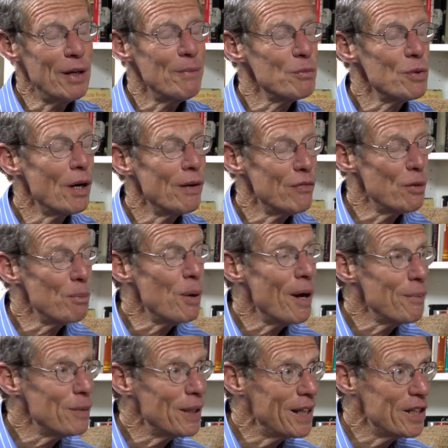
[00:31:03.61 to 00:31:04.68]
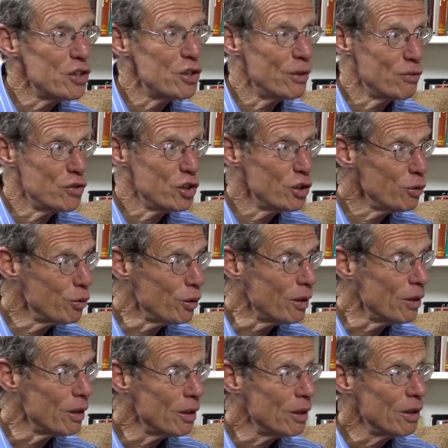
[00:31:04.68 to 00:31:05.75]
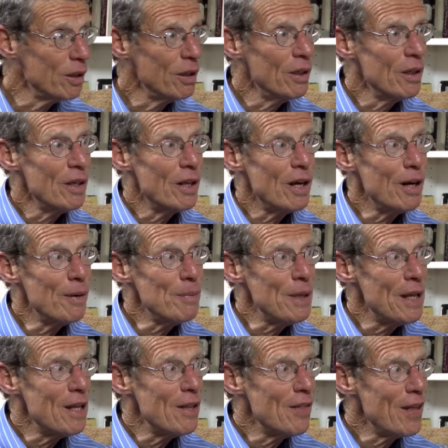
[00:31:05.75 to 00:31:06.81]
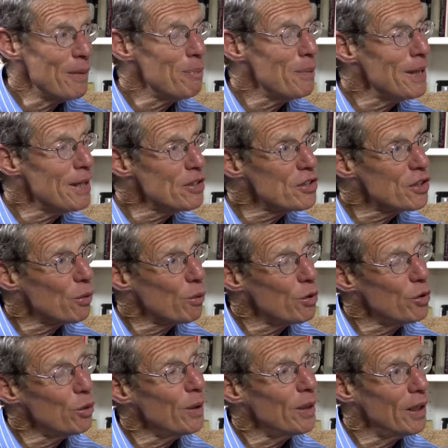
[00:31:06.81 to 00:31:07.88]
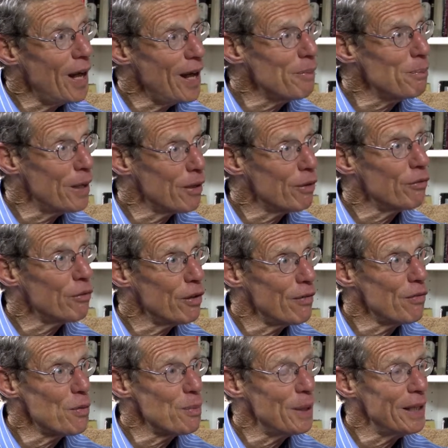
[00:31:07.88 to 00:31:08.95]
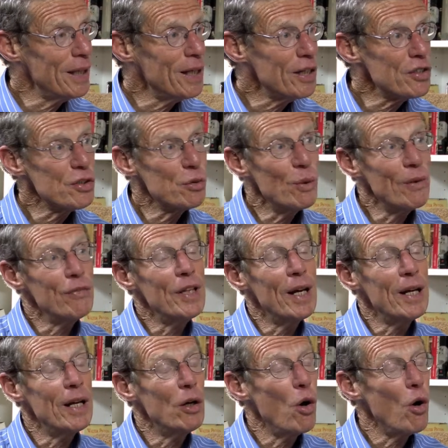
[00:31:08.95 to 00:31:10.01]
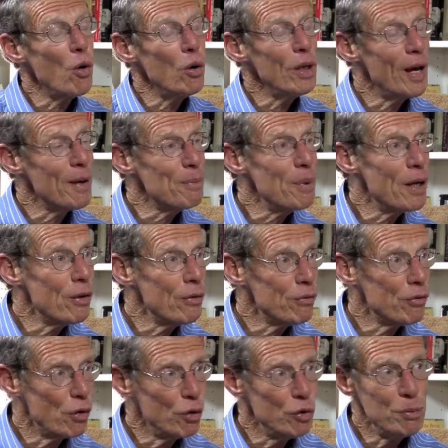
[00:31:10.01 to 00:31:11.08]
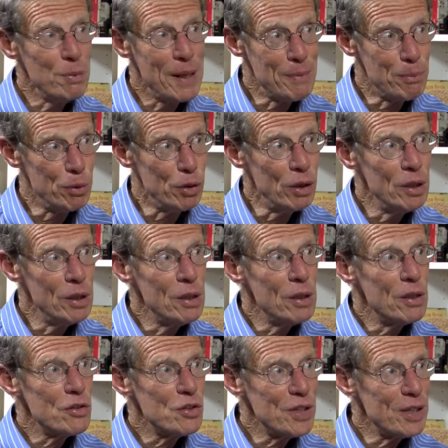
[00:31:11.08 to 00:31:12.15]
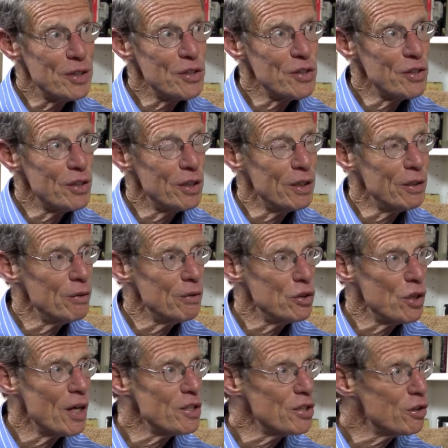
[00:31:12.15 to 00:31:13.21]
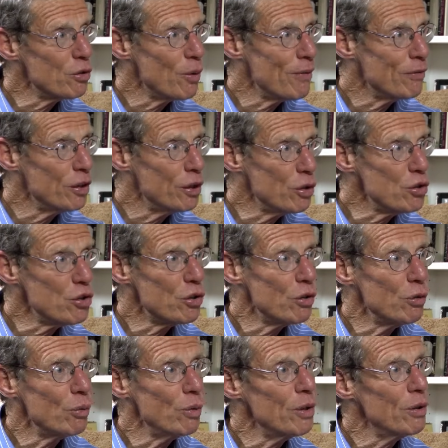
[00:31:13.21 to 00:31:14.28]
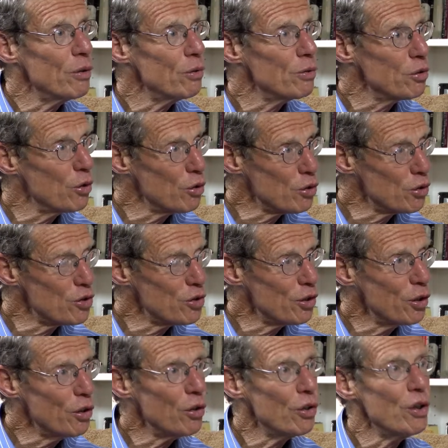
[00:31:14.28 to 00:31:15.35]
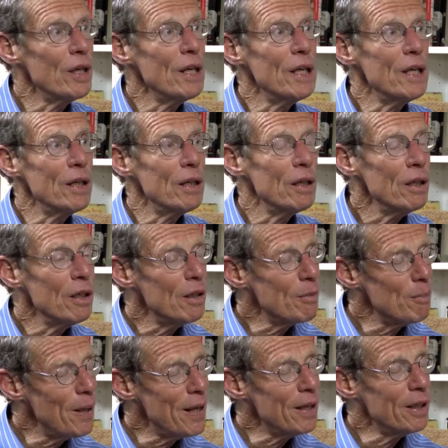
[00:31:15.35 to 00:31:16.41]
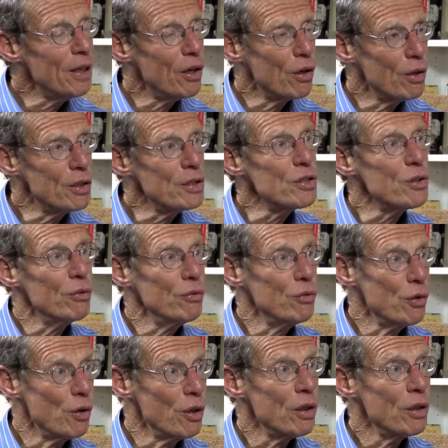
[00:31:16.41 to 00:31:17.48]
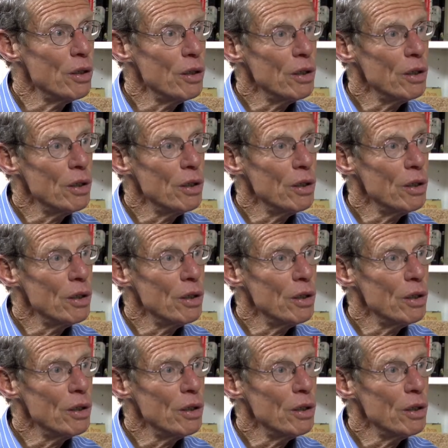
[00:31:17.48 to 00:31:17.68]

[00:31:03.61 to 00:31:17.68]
um, of the population of children, um, that means that we're doing a lot better for everybody else, and we've done a whole lot better for old people since the Johnson Revolution with Social Security and Medicare and so forth.